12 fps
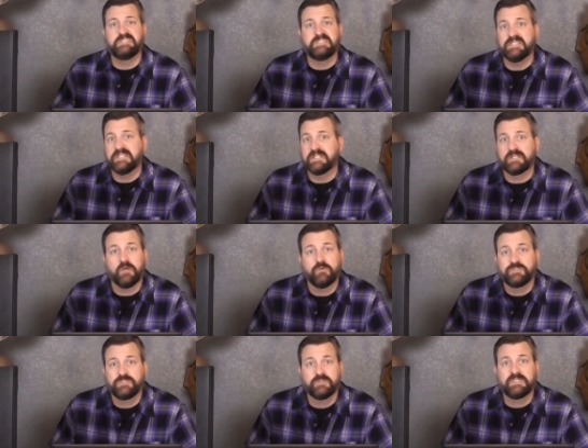didn't
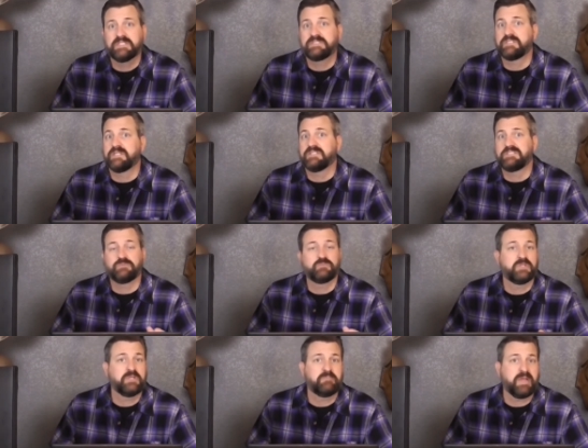go to it, didn't
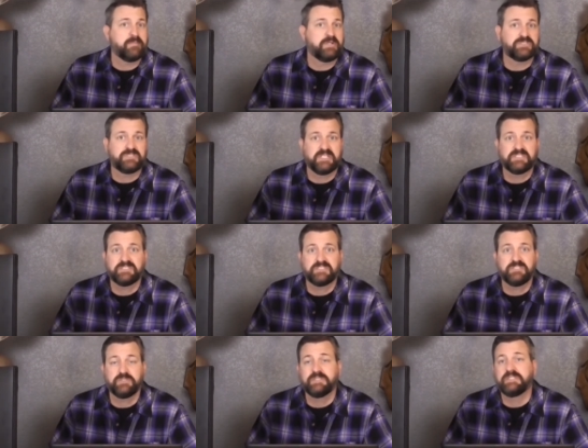really pay much attention
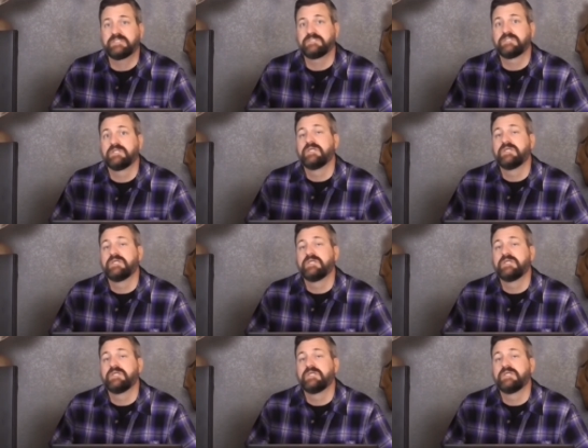to it.